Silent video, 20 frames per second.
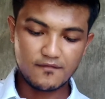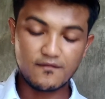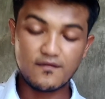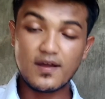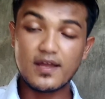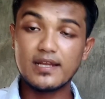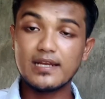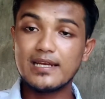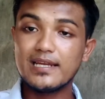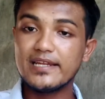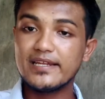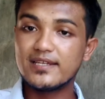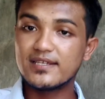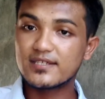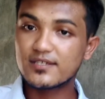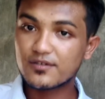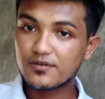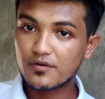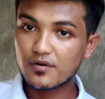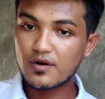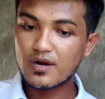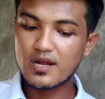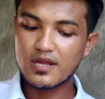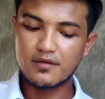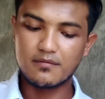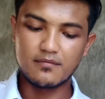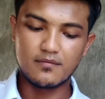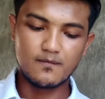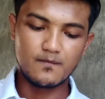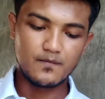finely
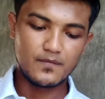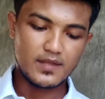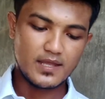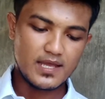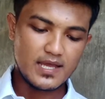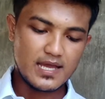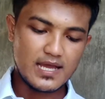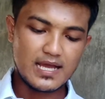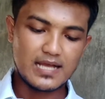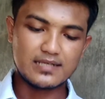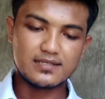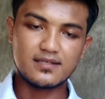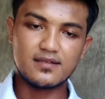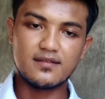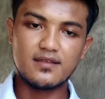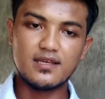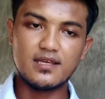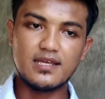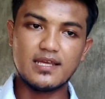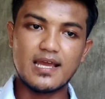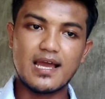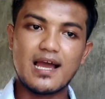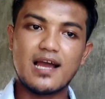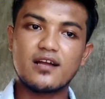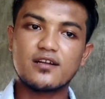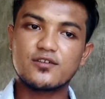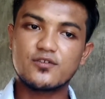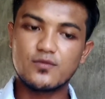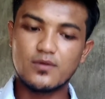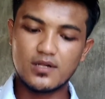described as the
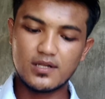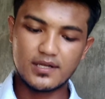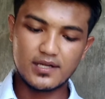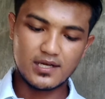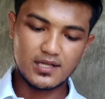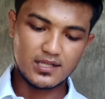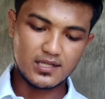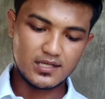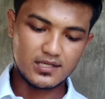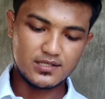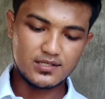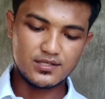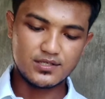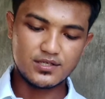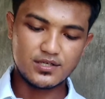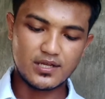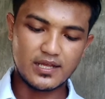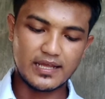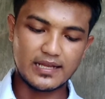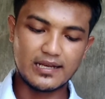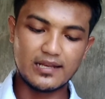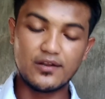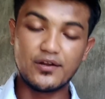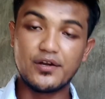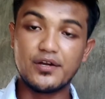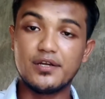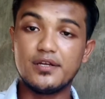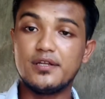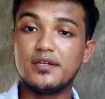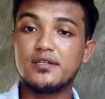actual knowledge and
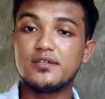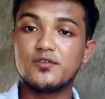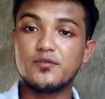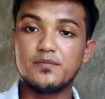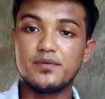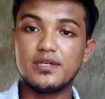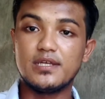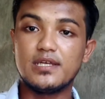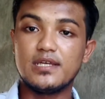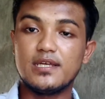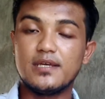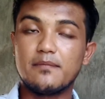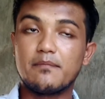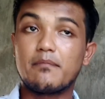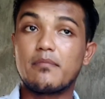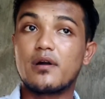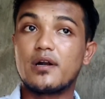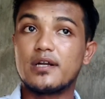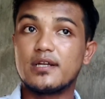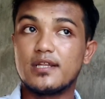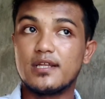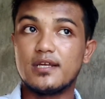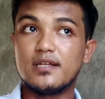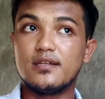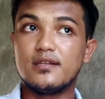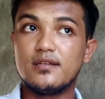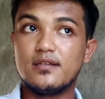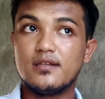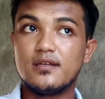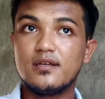learning to be
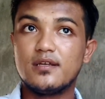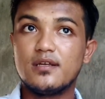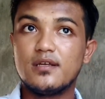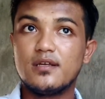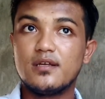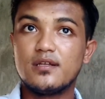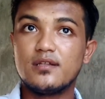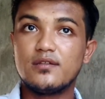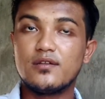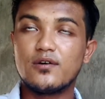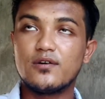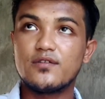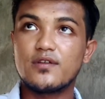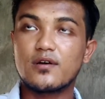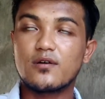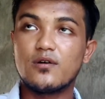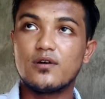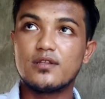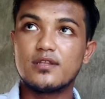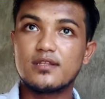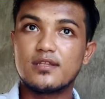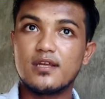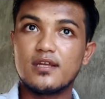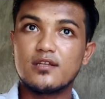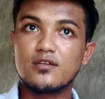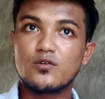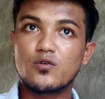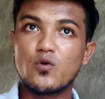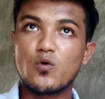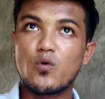imparted. No, the
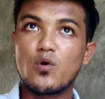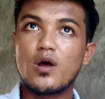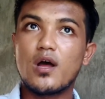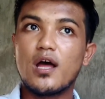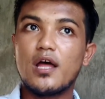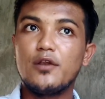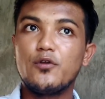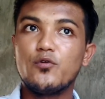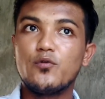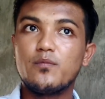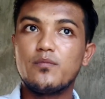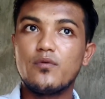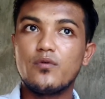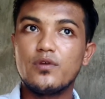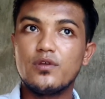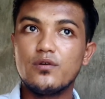content, kung ano